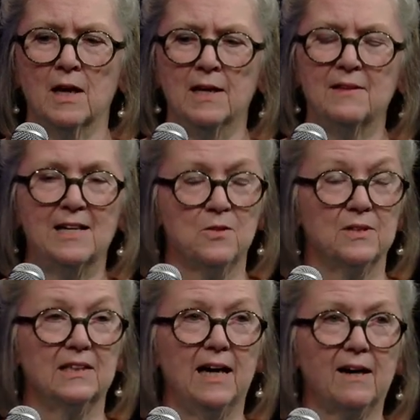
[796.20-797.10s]
And that's
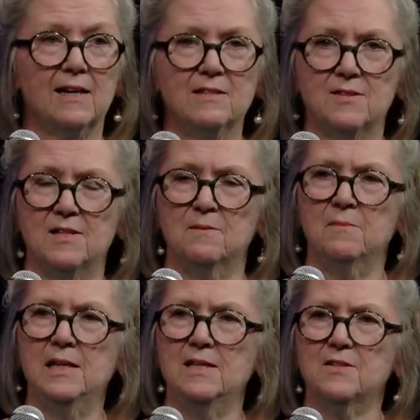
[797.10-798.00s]
what querencia
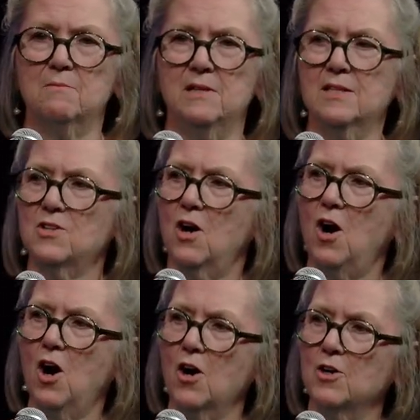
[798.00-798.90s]
means. It means
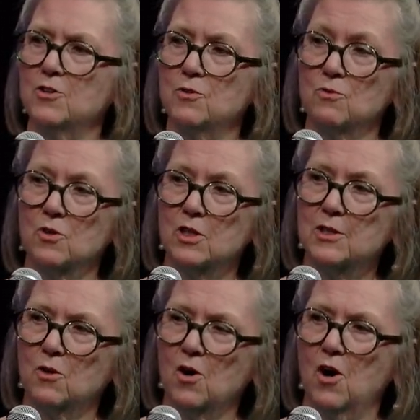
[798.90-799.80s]
heart root
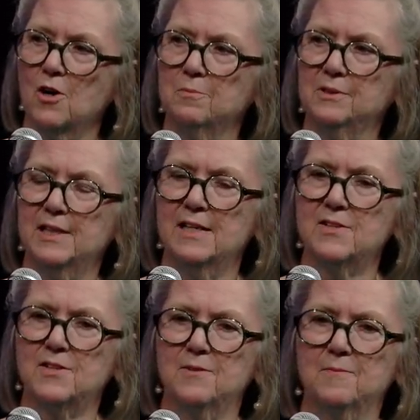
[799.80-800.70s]
or heart
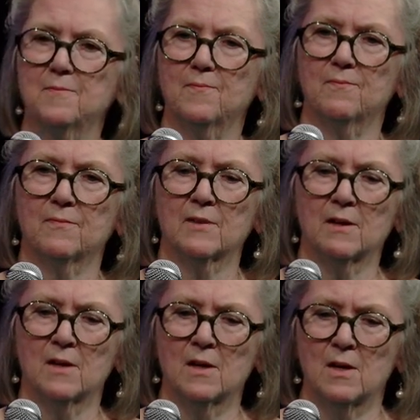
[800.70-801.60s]
place.
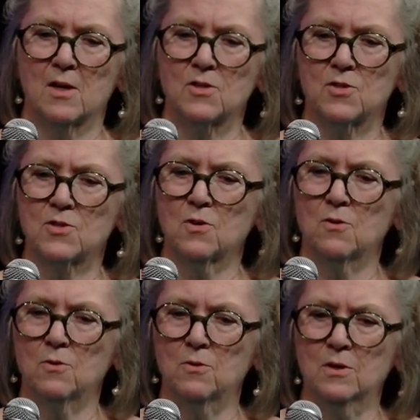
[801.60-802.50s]

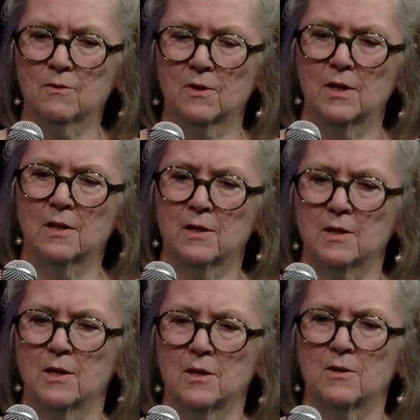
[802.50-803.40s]
So
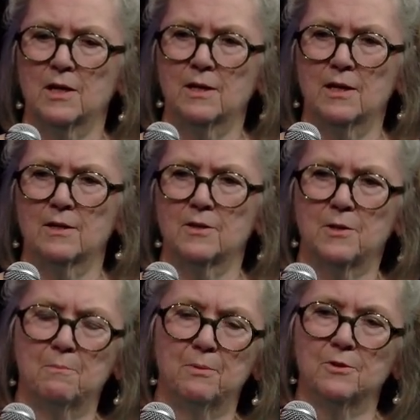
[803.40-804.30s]
the
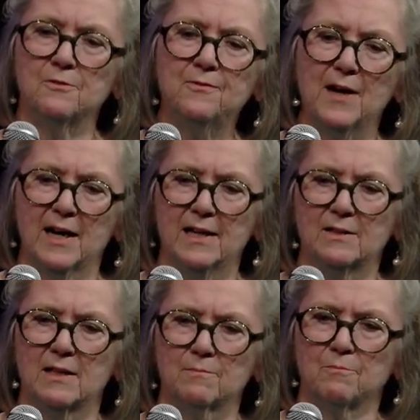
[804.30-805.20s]
bullfight
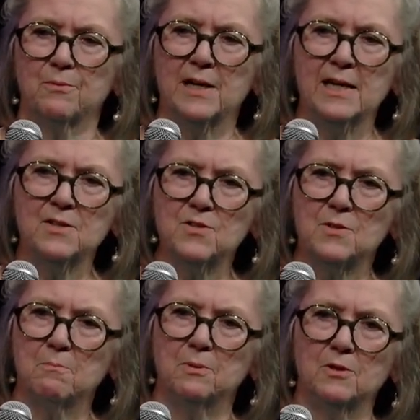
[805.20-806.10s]
brings
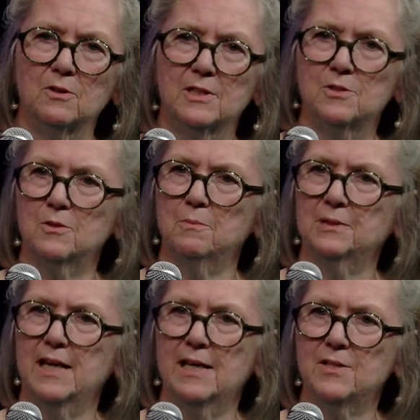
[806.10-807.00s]
the bull into a
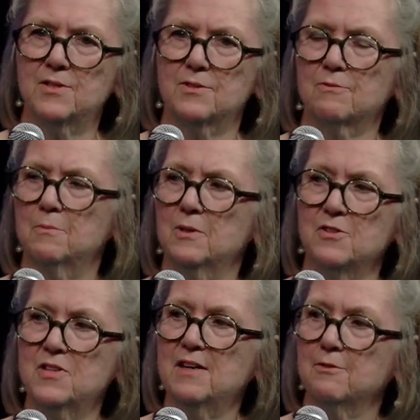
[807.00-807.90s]
place the
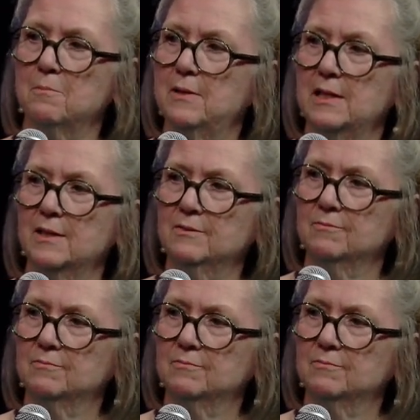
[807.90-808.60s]
bull's never been.